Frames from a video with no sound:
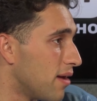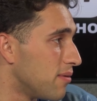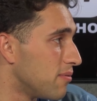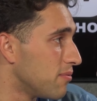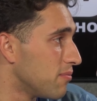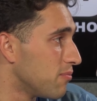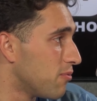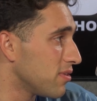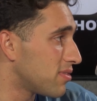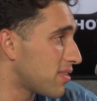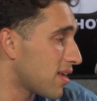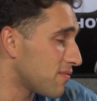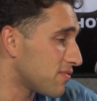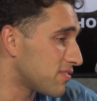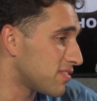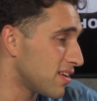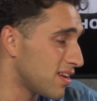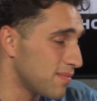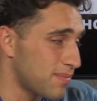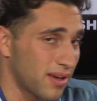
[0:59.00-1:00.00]
And what they've
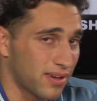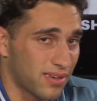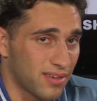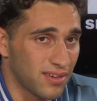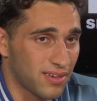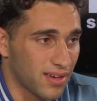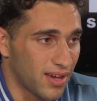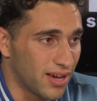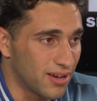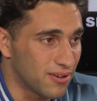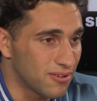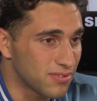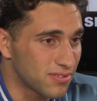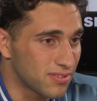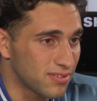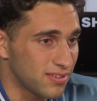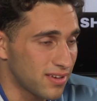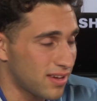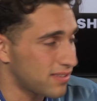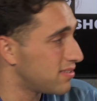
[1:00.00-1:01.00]
said about Kikau is,
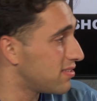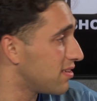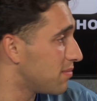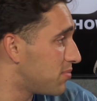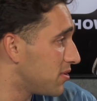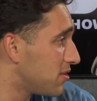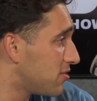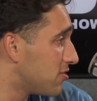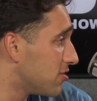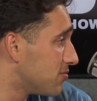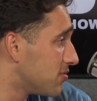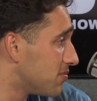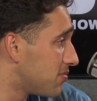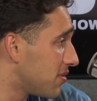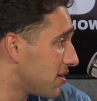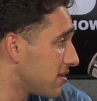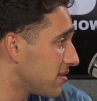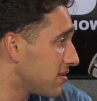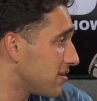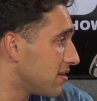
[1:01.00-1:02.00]
yes, he's a big human
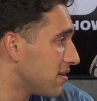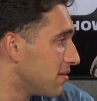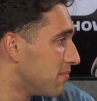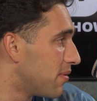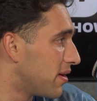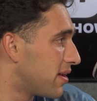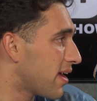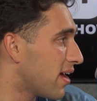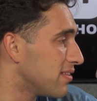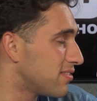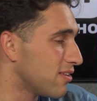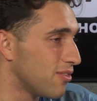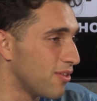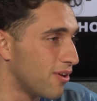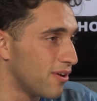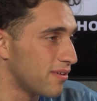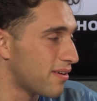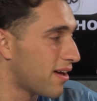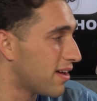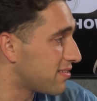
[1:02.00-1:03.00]
being, but he adds a
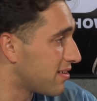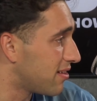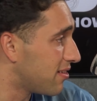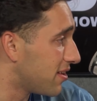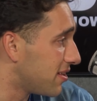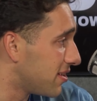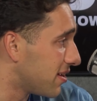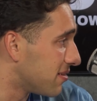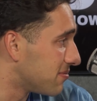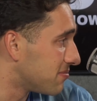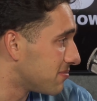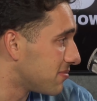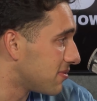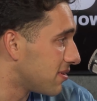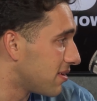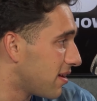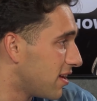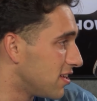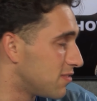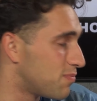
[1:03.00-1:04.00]
lot as a leader.
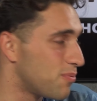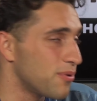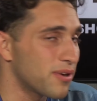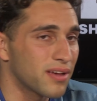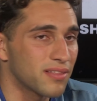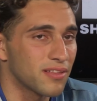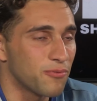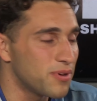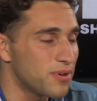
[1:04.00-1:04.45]
He's bringing